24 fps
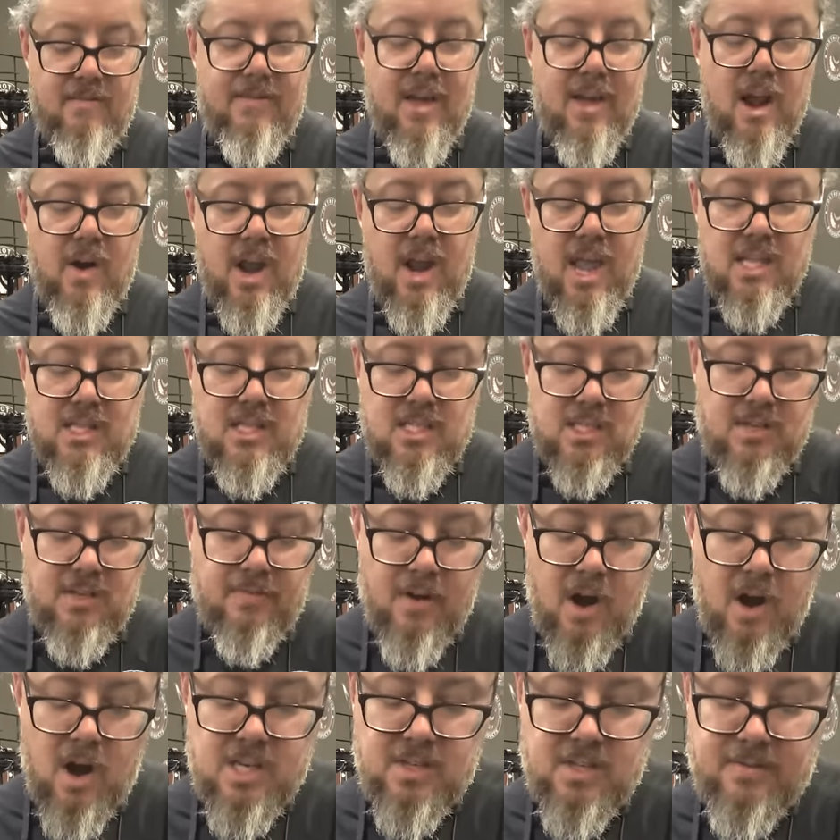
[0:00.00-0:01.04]
variants as
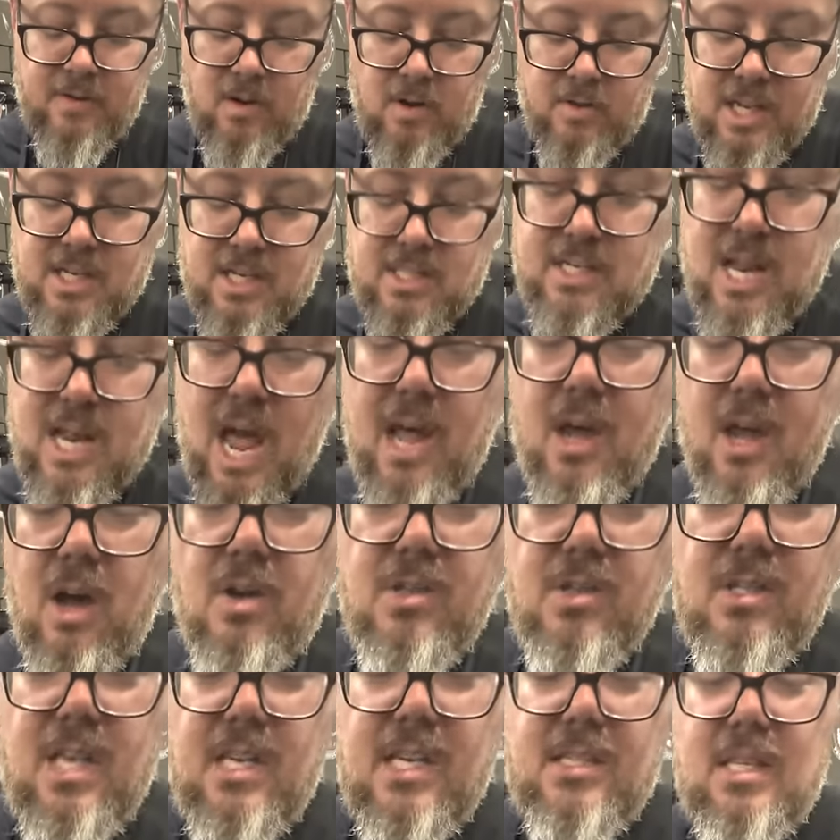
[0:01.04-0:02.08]
far as folding stock
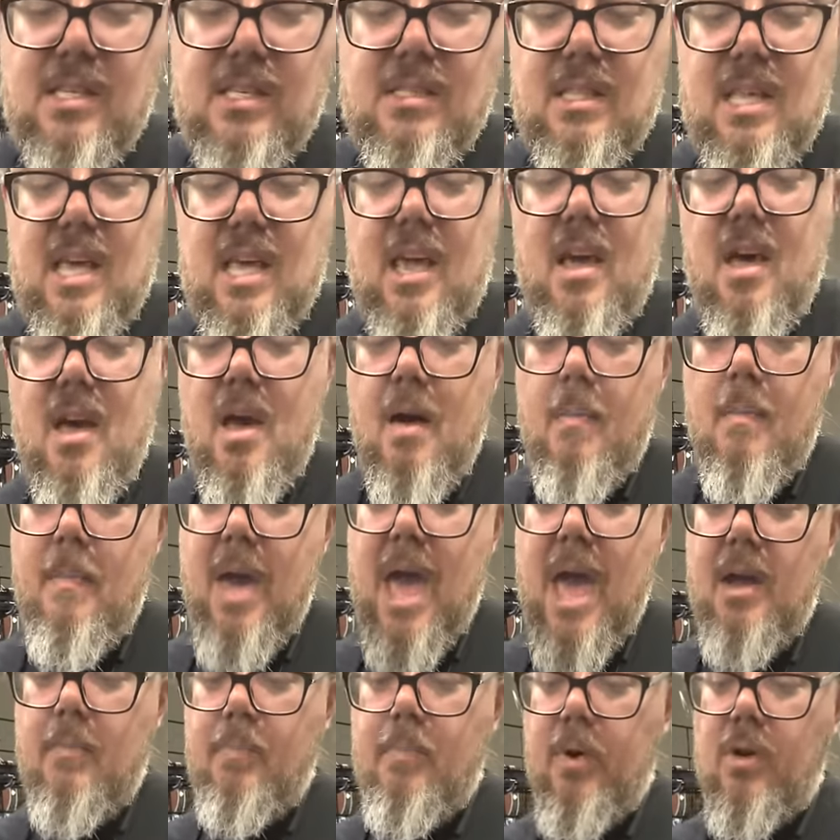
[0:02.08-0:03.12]
goes. This is the
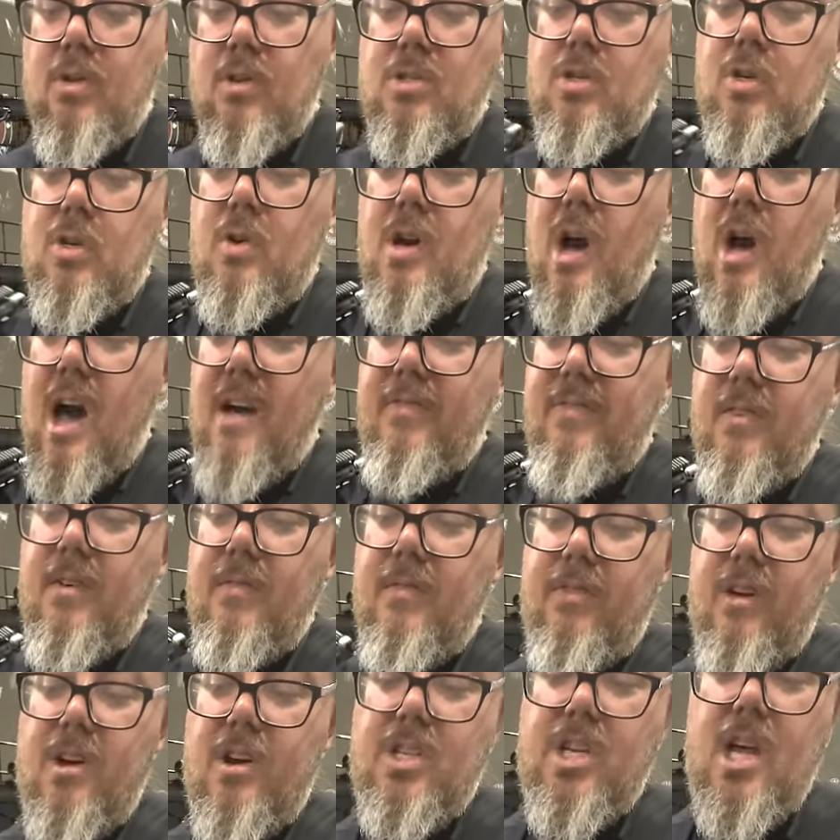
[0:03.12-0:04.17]
Magpul Zhukov
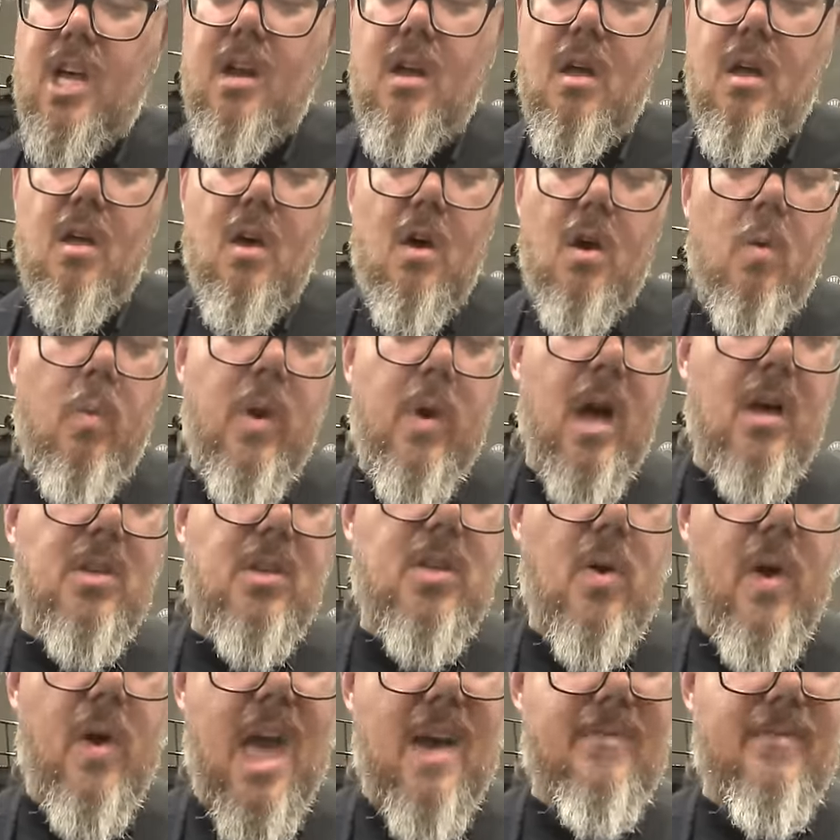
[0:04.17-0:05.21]
version. We
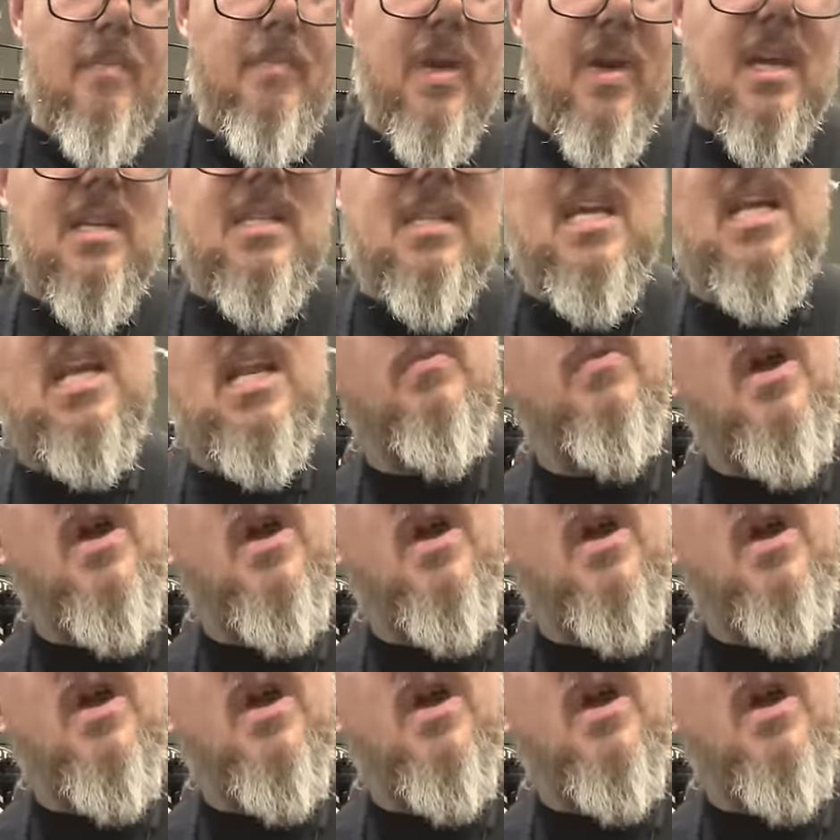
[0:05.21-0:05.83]
also have a Picatinny